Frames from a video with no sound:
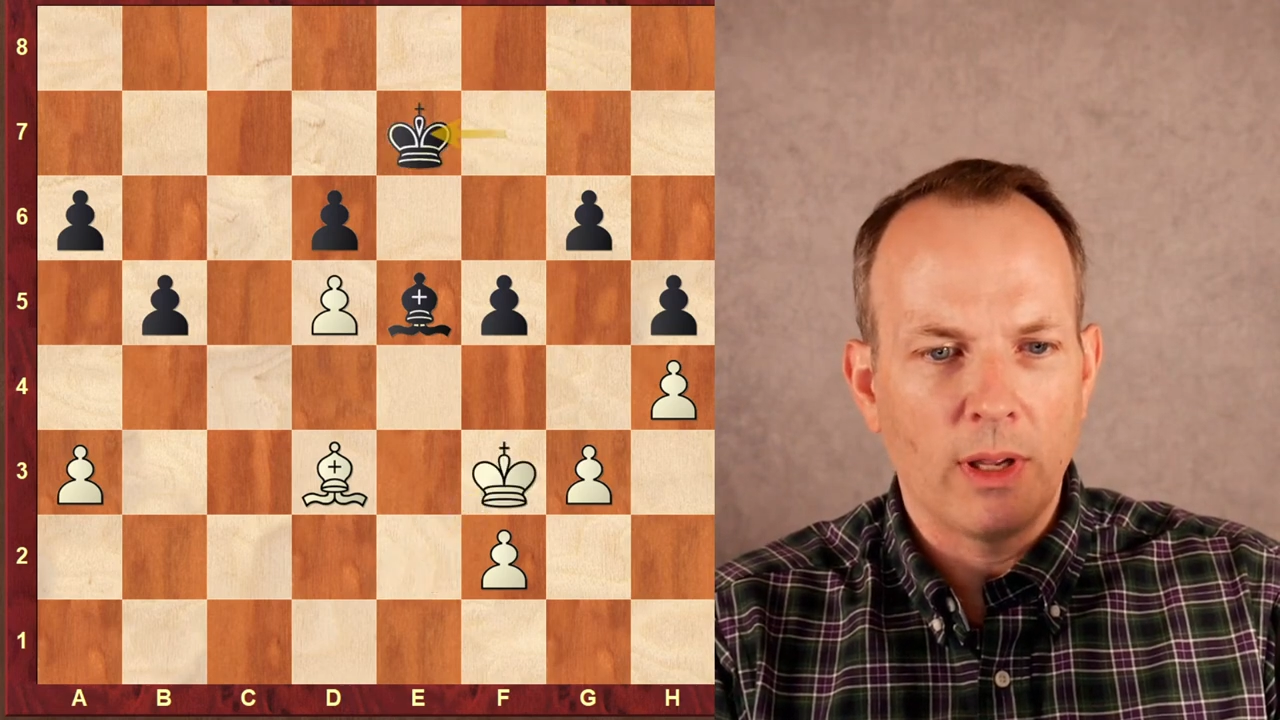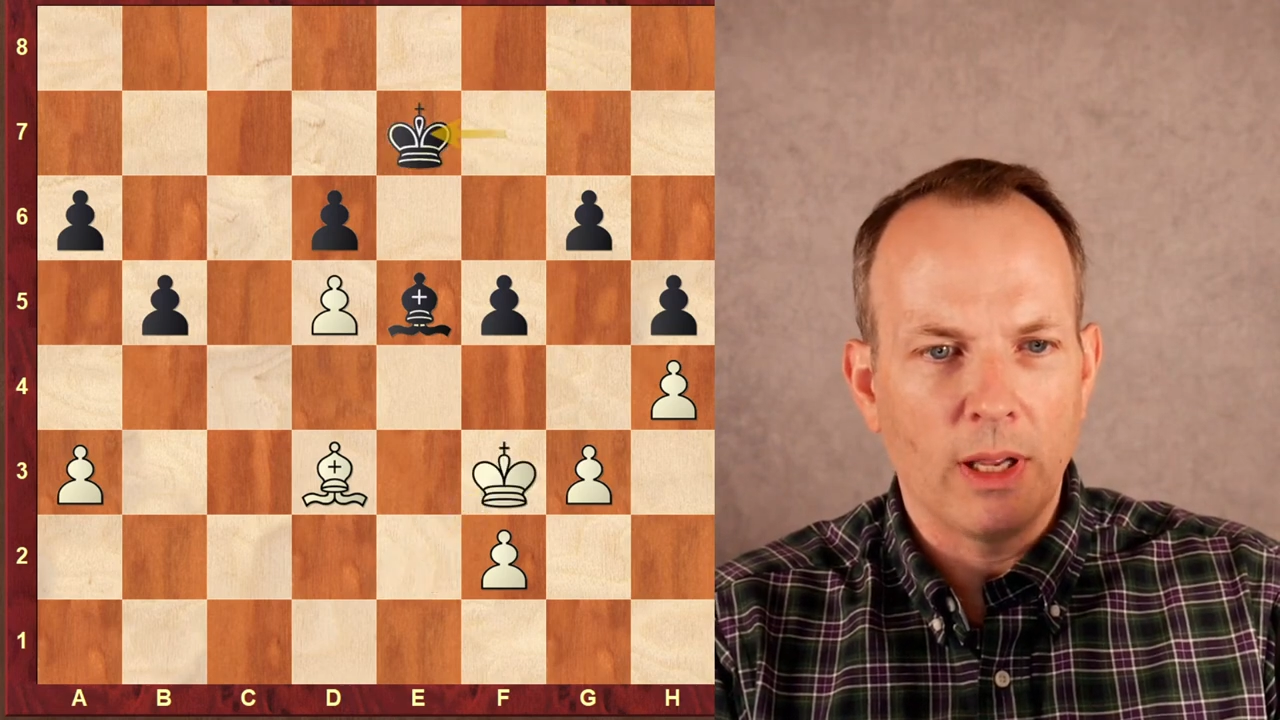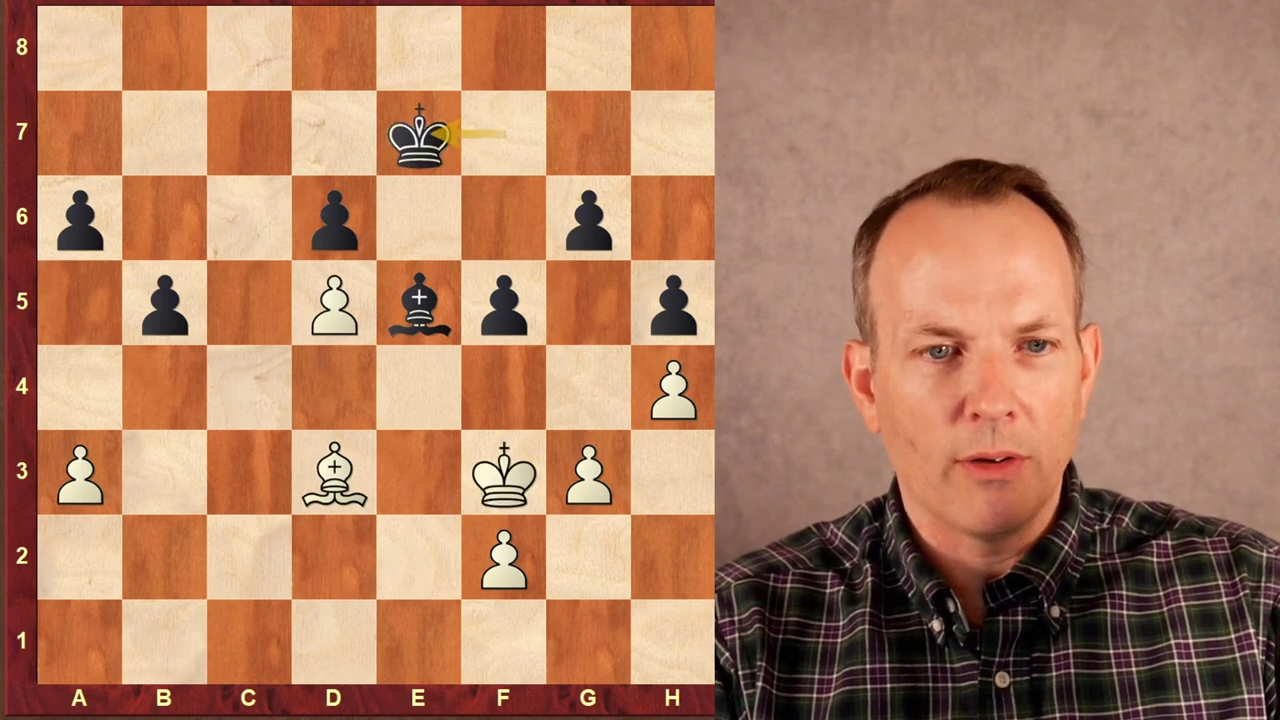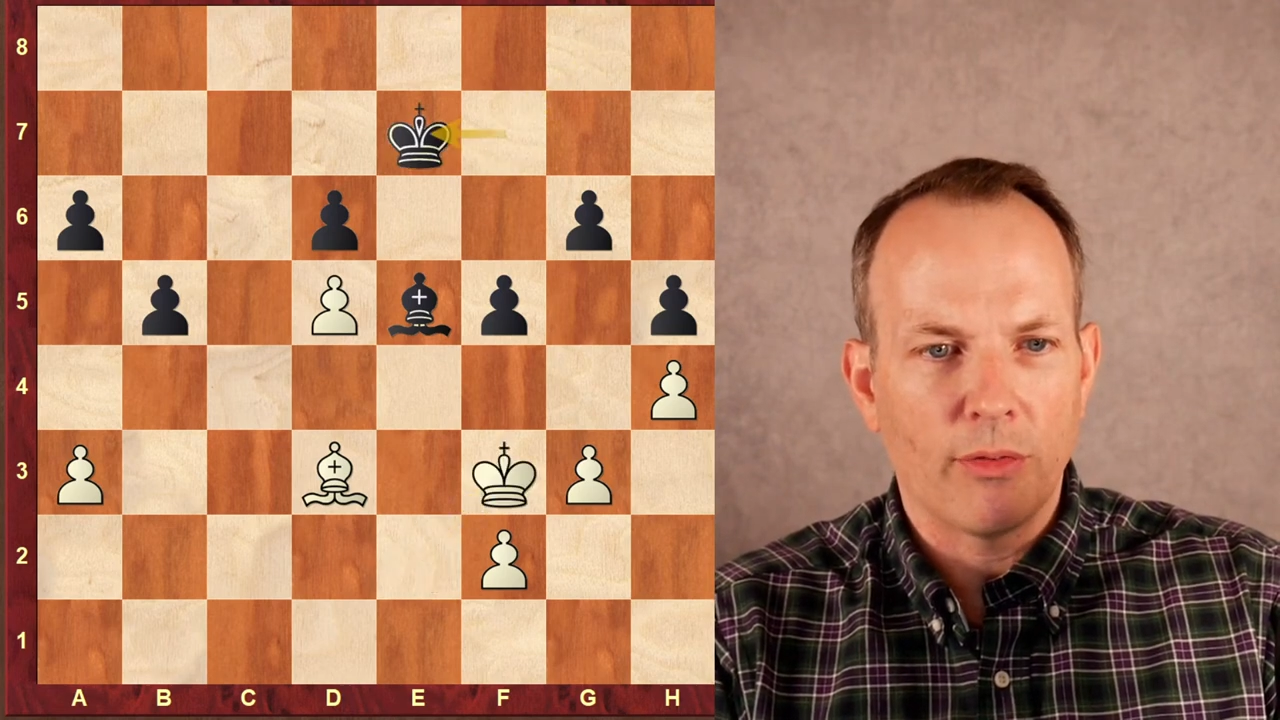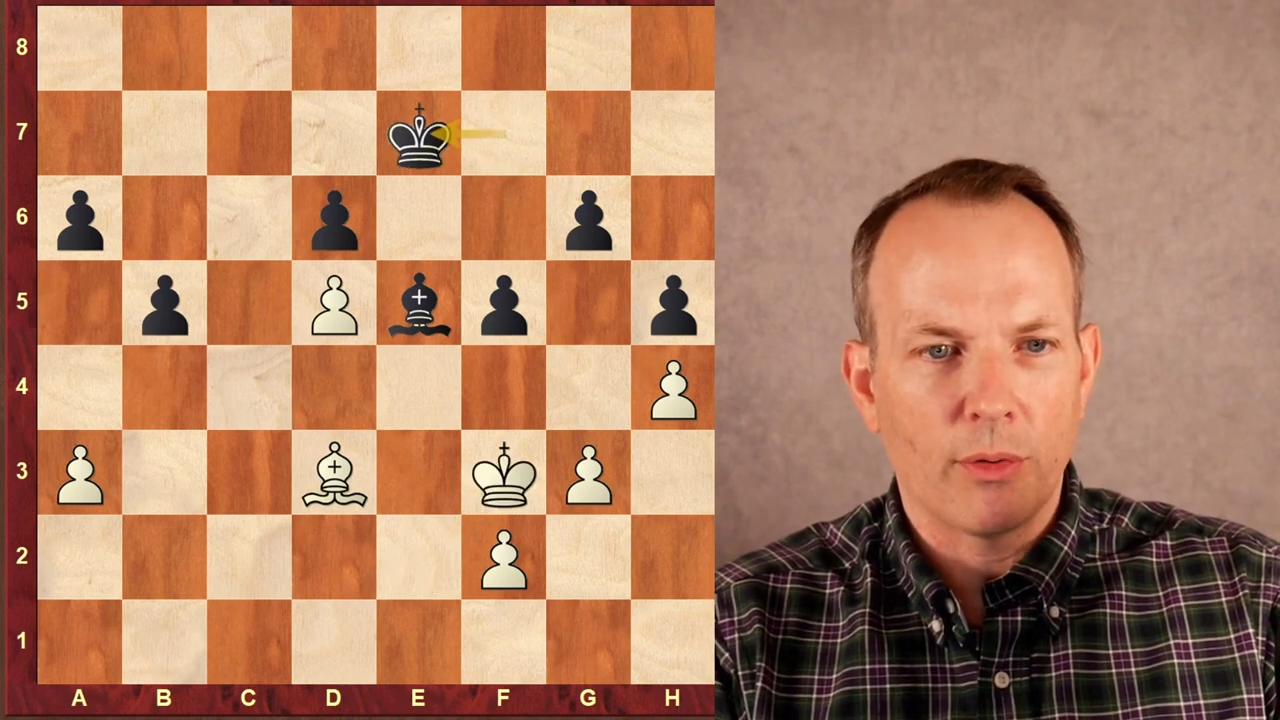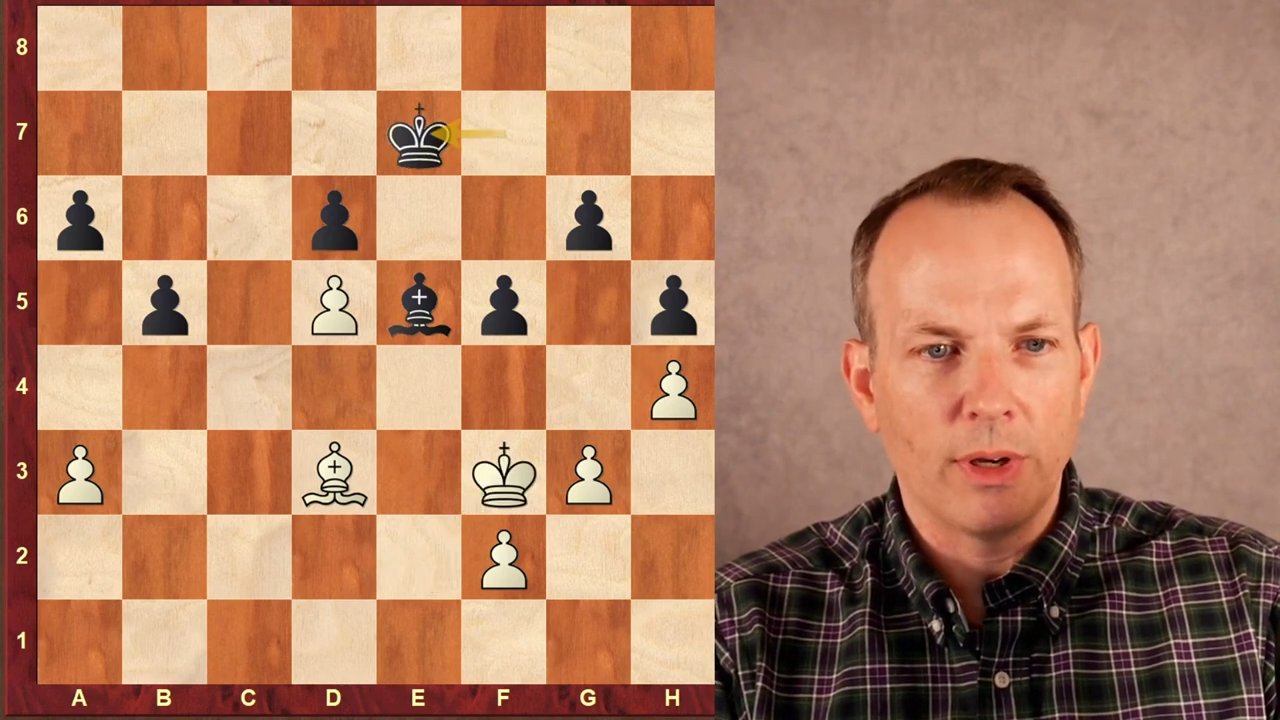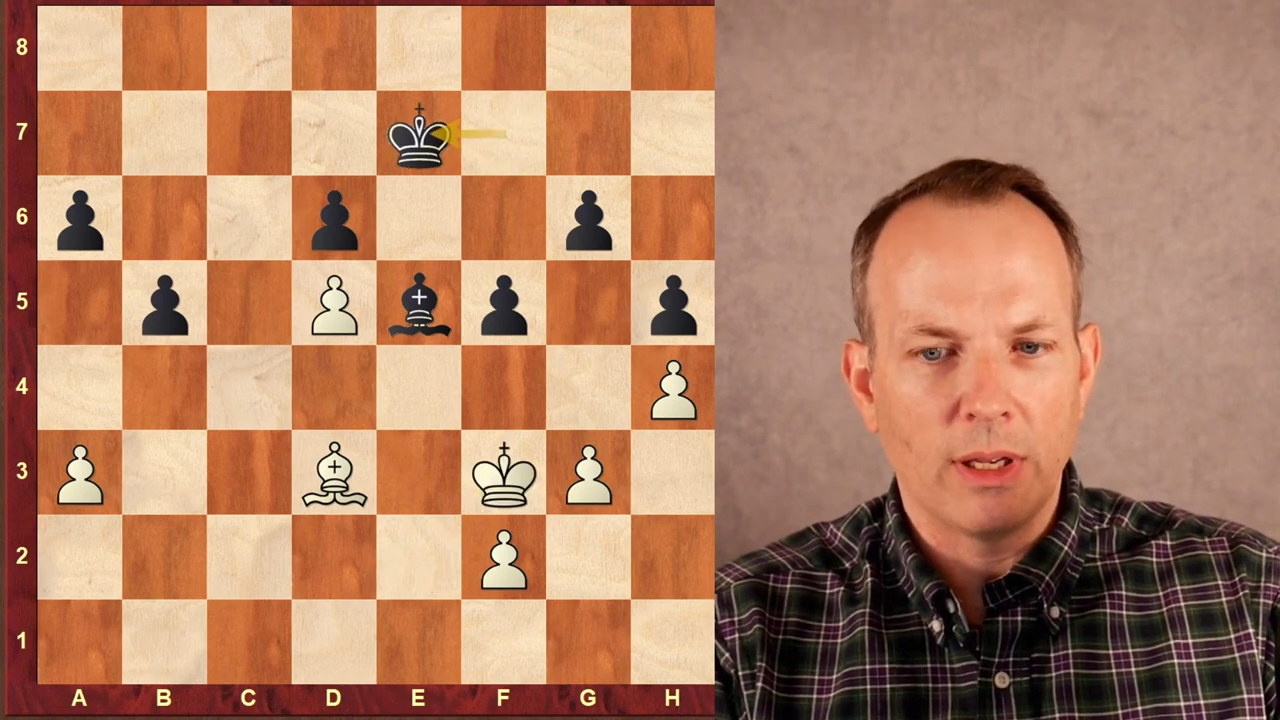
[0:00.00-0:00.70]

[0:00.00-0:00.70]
King f three,